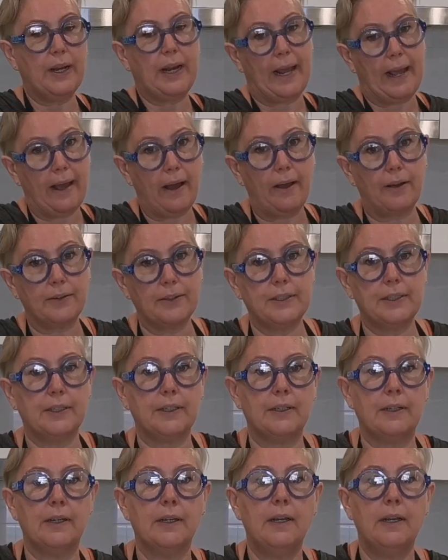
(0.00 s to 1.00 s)
it out and
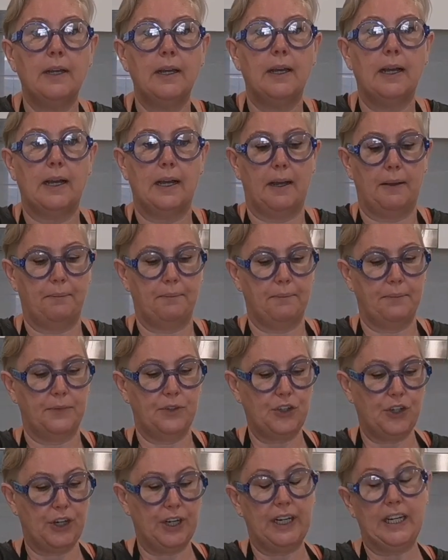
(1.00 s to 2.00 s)

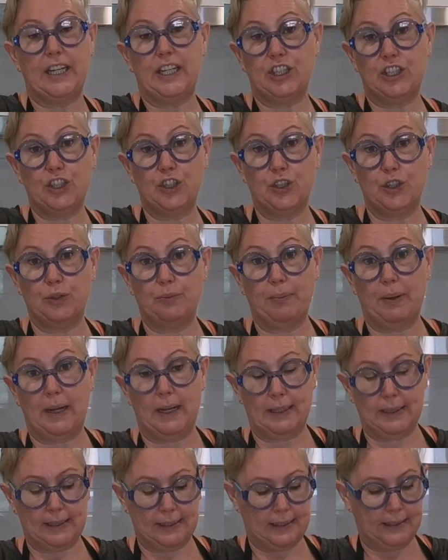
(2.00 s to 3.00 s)
turn it into
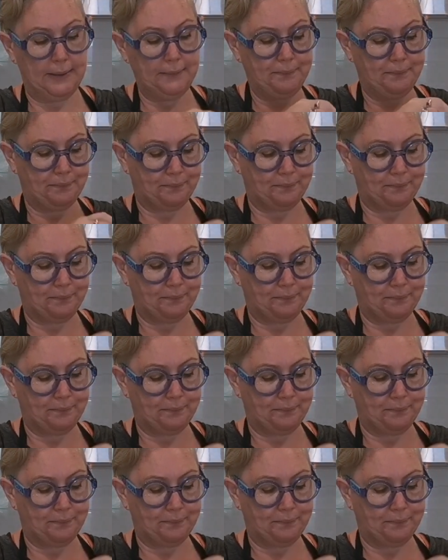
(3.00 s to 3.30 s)
pasta.